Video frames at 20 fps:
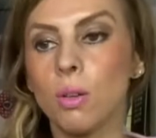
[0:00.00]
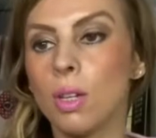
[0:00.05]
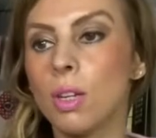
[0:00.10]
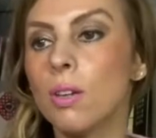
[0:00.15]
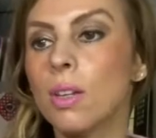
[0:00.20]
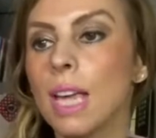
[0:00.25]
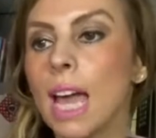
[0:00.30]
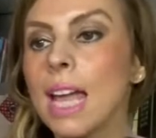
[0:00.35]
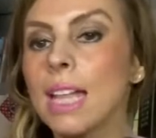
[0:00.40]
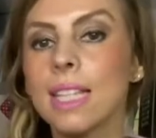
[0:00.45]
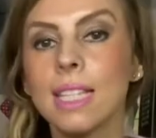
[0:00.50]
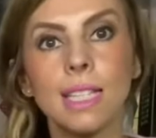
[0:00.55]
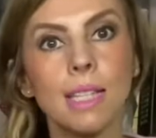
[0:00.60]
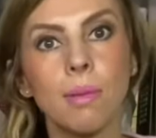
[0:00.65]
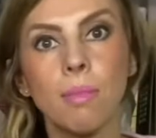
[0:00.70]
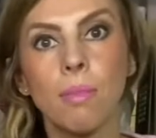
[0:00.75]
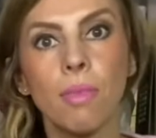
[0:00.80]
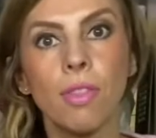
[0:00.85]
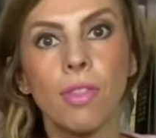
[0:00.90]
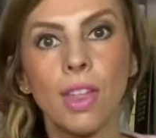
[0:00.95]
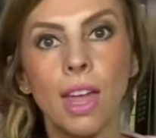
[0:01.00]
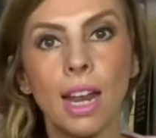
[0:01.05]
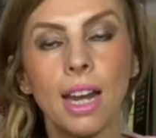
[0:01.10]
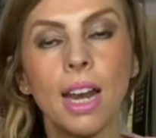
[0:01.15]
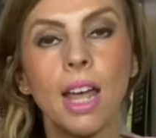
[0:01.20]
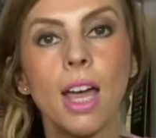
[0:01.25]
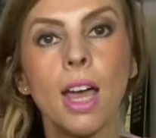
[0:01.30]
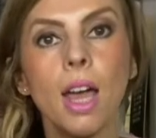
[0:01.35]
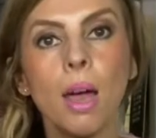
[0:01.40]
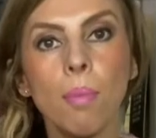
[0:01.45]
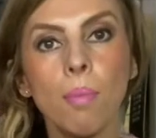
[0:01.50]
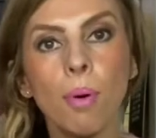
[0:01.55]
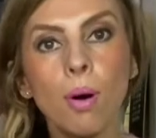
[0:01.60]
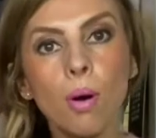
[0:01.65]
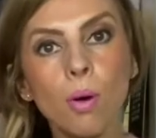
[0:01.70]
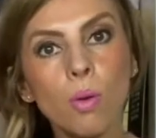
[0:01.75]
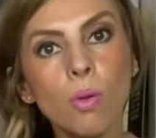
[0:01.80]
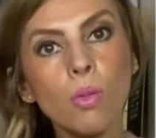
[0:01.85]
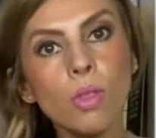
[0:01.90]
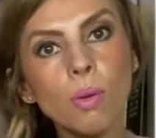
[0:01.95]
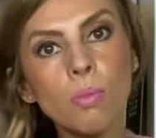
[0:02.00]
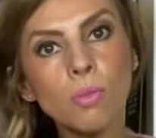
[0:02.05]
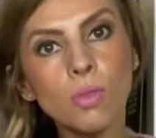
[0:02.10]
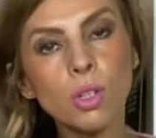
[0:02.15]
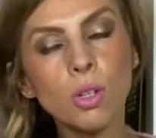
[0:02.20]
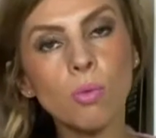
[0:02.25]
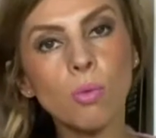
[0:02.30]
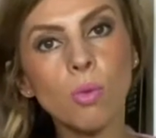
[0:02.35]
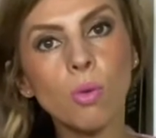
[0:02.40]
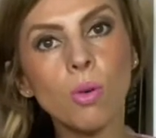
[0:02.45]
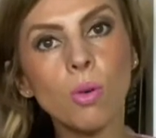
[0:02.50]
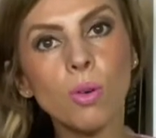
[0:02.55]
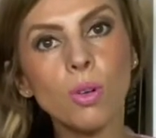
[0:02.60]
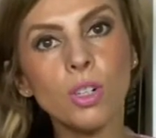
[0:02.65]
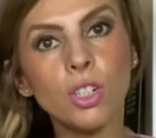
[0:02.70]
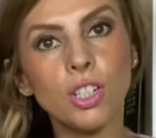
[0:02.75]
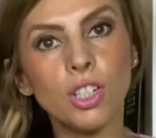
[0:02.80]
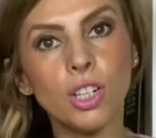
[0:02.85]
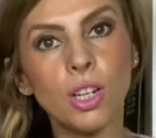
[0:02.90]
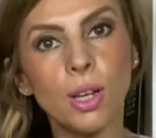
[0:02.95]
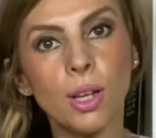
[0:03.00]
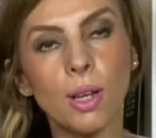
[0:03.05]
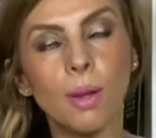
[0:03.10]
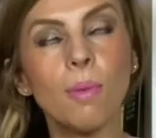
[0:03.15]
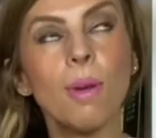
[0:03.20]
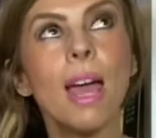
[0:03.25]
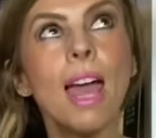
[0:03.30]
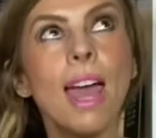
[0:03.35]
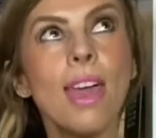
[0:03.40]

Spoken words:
You get something, pull them towards you.